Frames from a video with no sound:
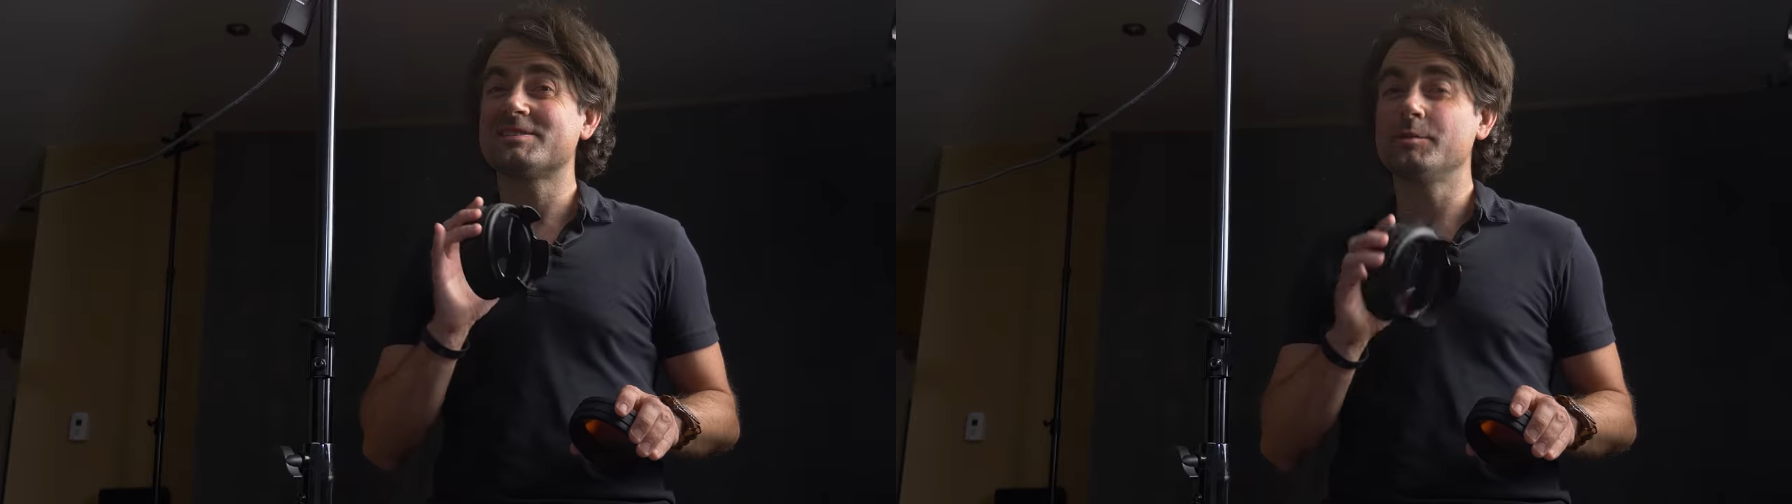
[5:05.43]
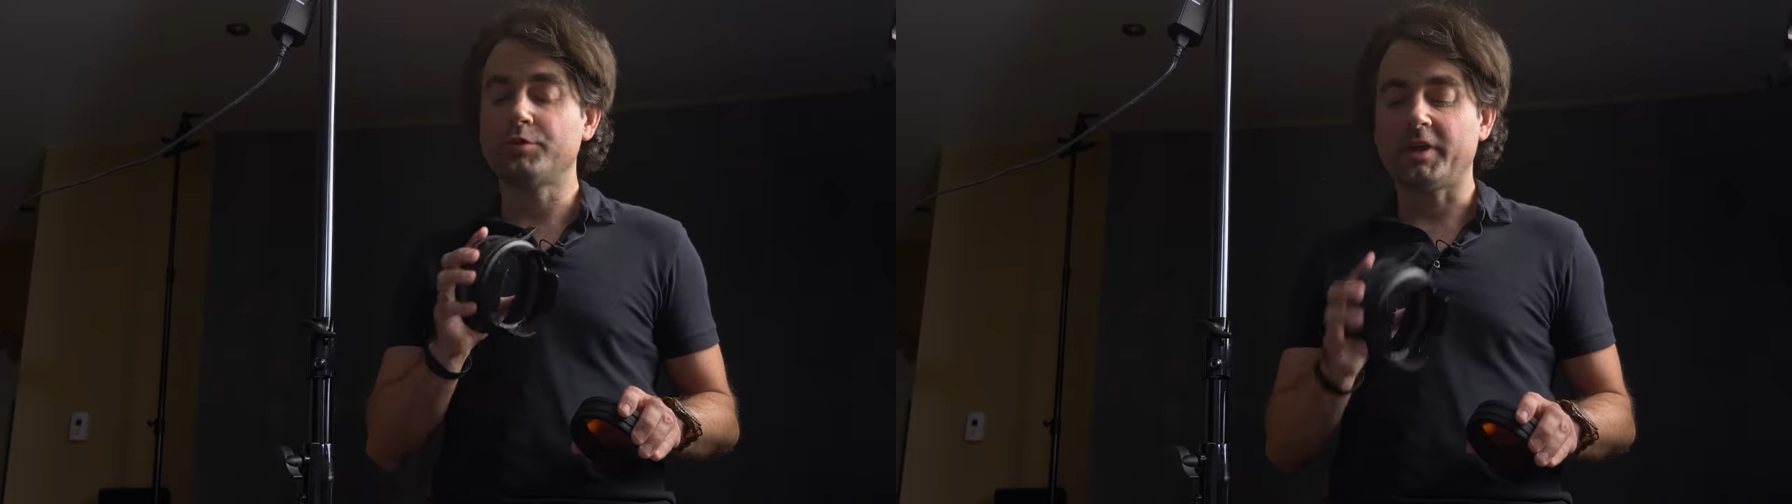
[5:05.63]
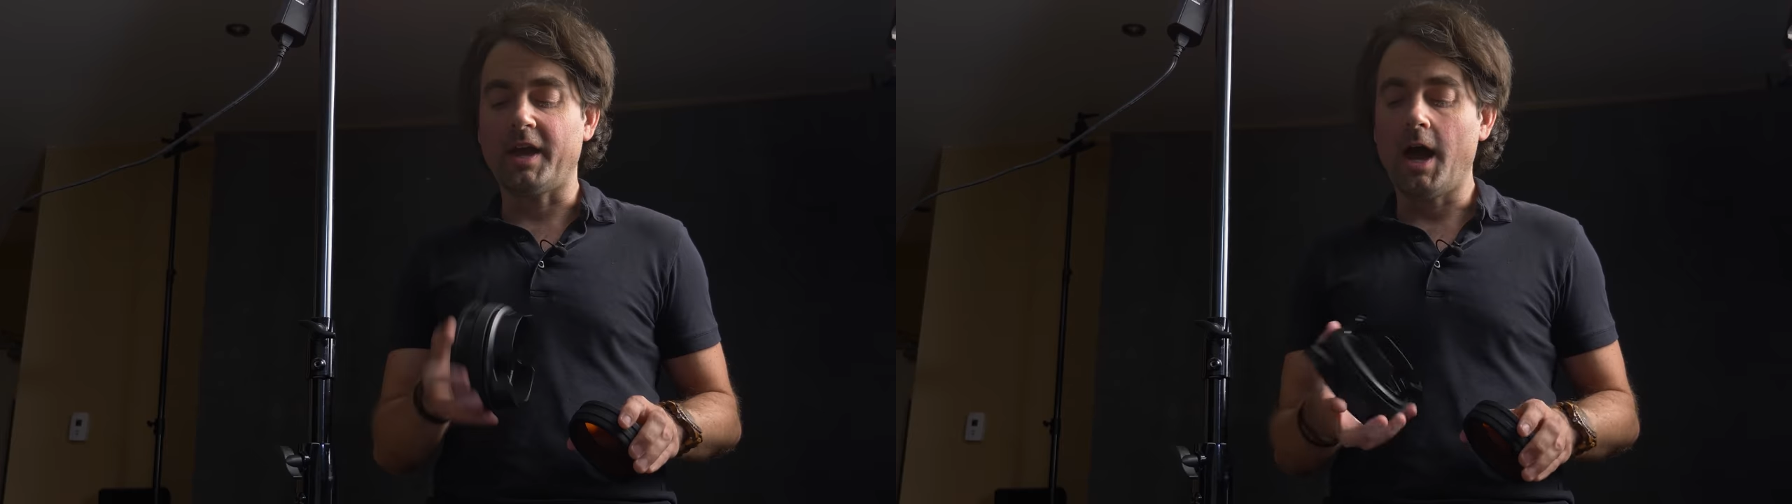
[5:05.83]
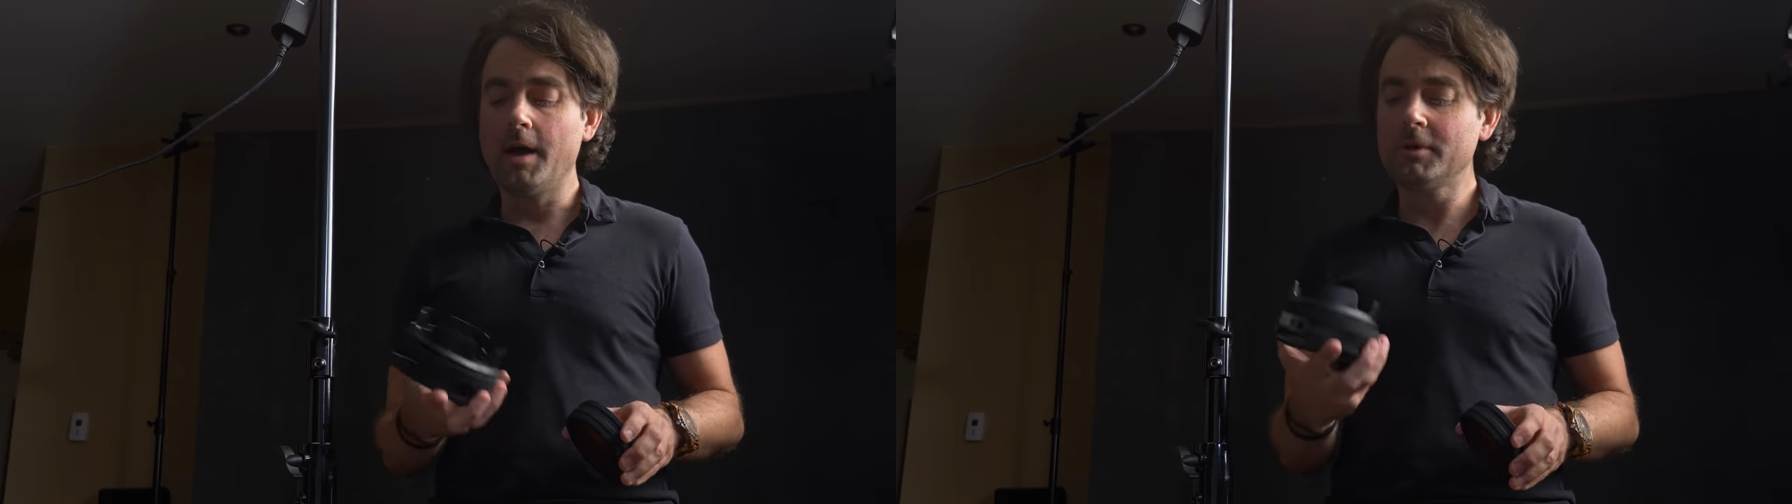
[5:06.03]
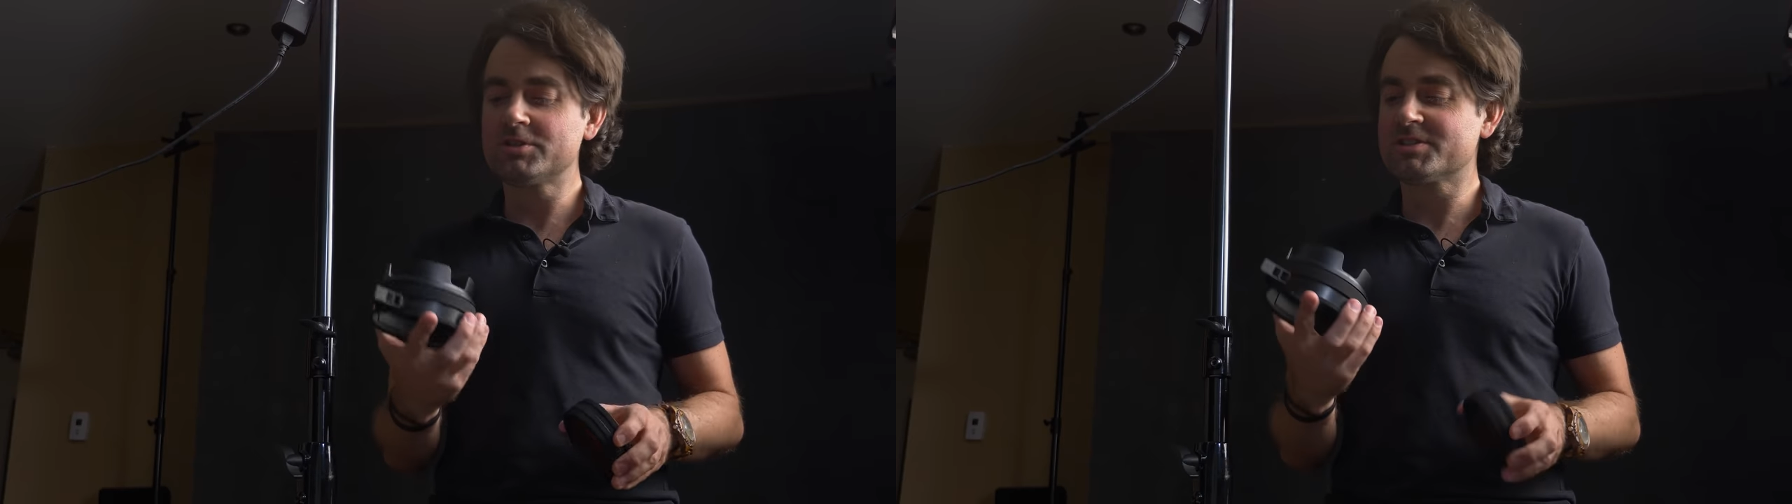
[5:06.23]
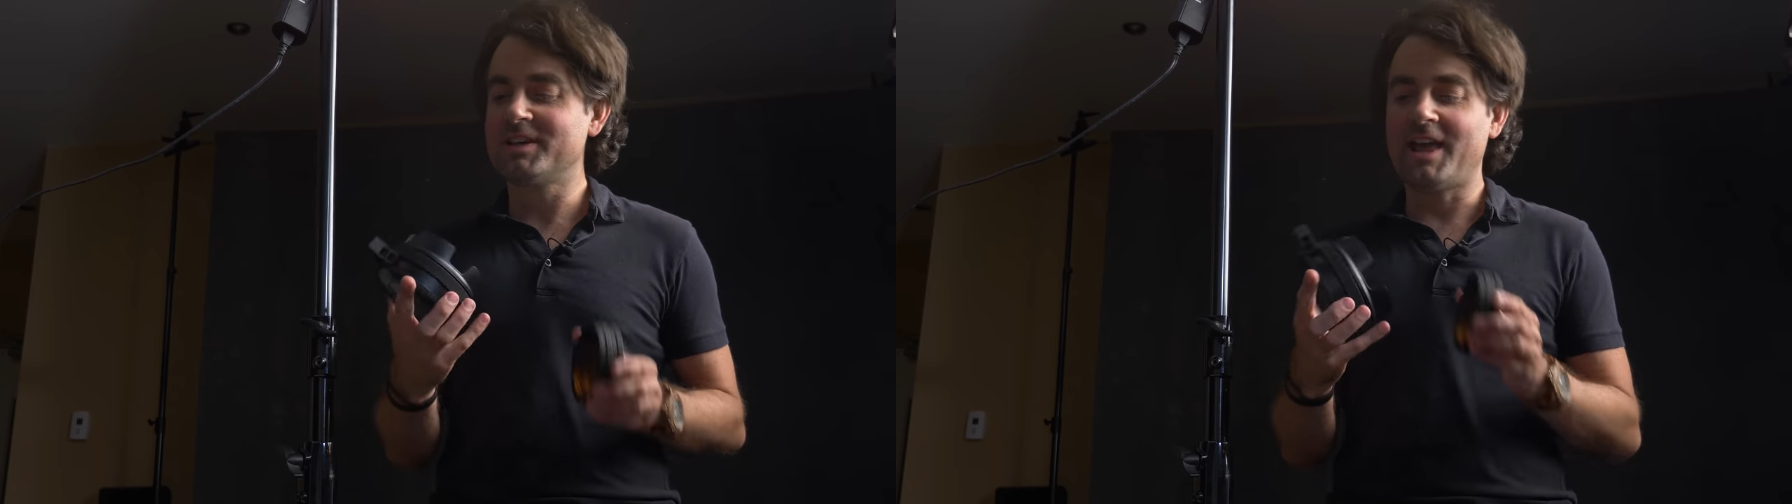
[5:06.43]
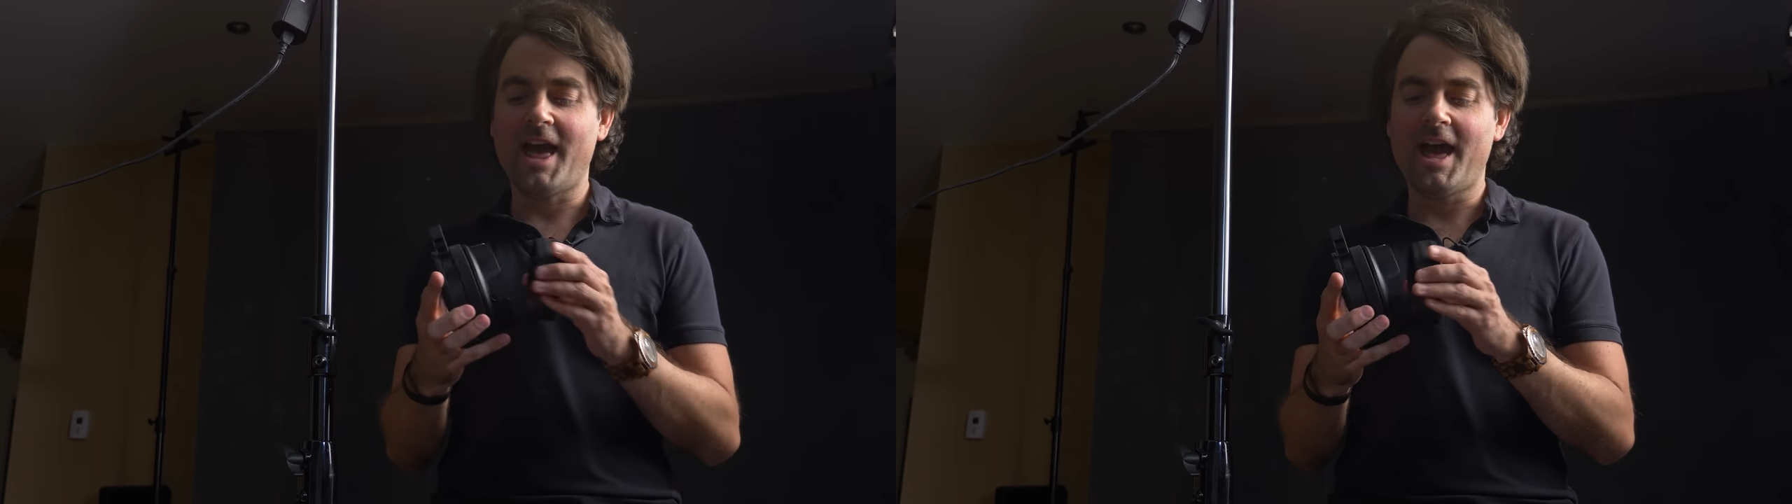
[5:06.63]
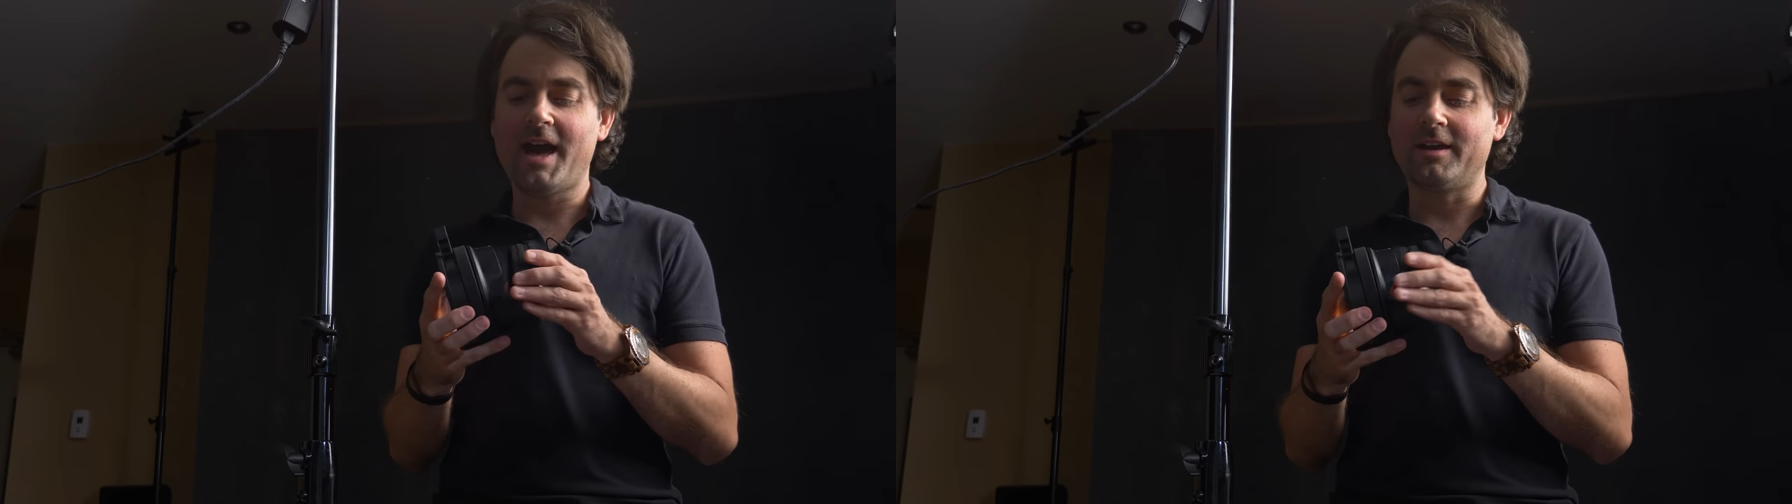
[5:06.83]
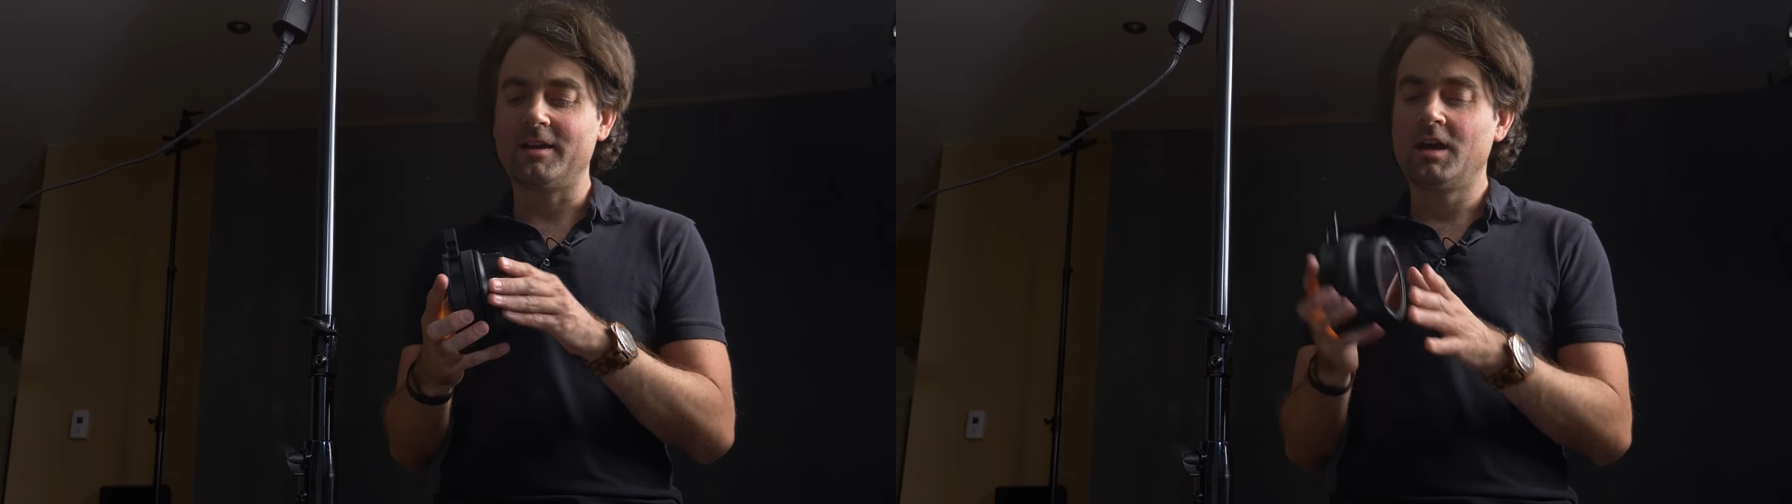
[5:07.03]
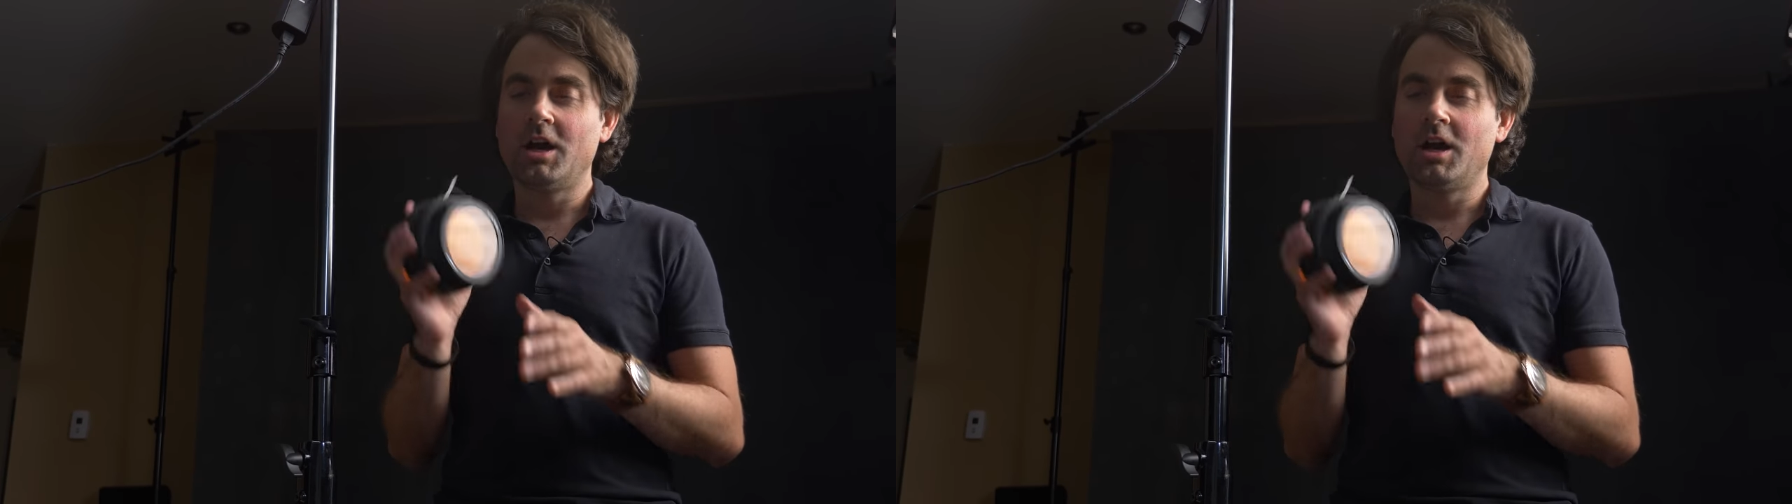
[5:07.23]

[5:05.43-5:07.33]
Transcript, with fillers: simply, I'm just going to add